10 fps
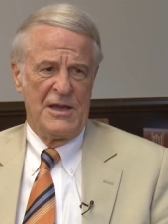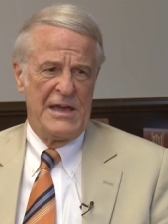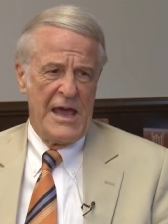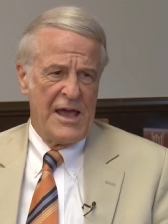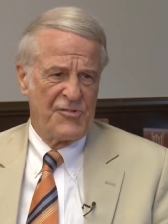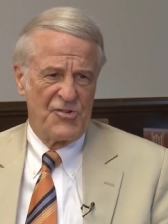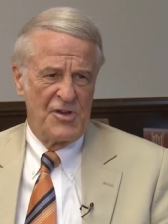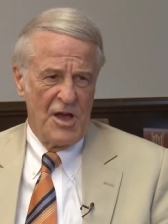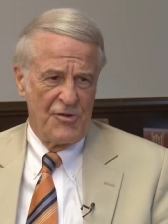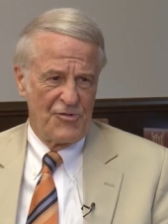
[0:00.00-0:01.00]
gas
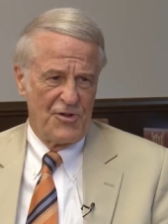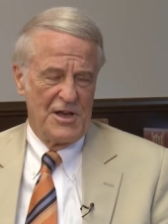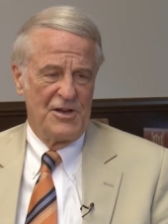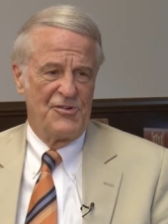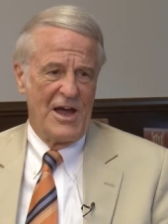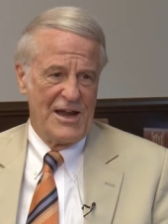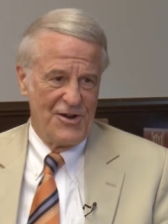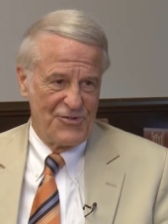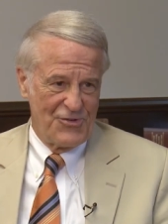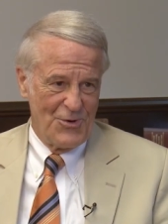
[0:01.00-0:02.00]
guzzling
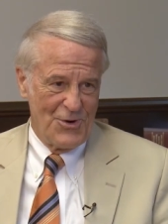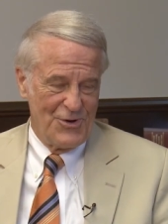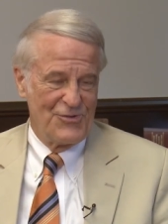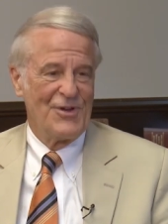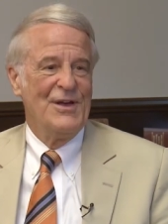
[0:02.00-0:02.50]
dinosaurs.